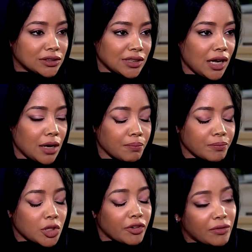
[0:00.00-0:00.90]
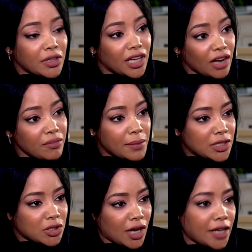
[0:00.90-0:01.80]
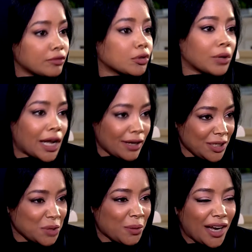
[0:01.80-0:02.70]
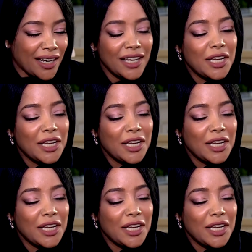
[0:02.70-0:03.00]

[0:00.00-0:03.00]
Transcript: um, sorry, for the government to kind of roll yeah. out in Dubai.